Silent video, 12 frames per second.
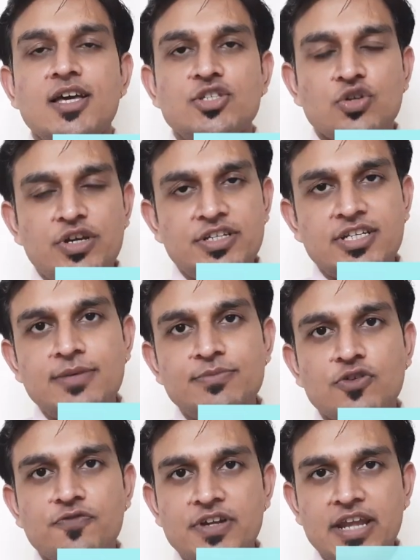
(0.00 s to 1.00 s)
So in
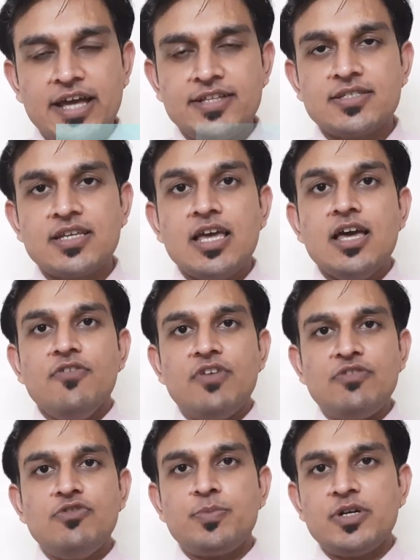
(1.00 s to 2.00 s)
terms of finance,
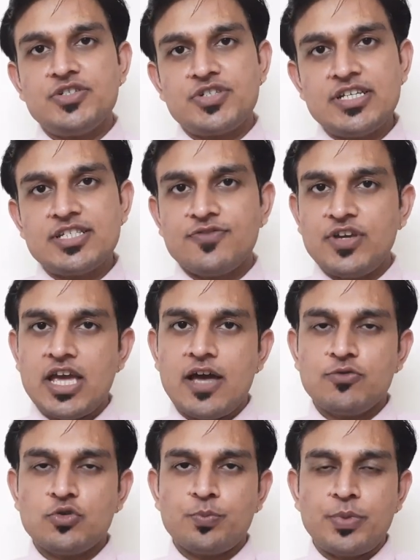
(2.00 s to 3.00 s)
when we purchase we
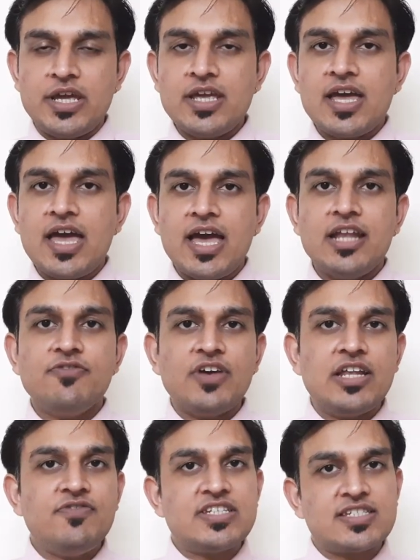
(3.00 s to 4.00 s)
have to pay, and
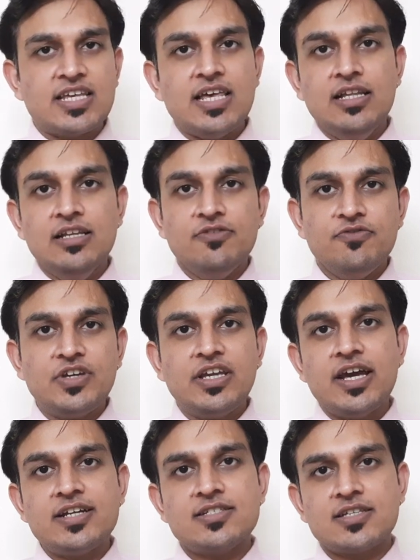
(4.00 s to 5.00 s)
when we sell we
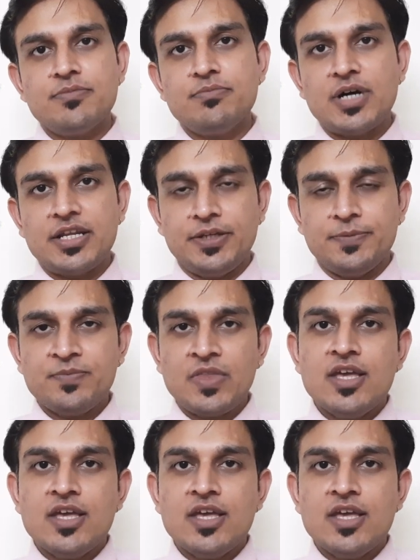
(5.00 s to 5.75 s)
get some money.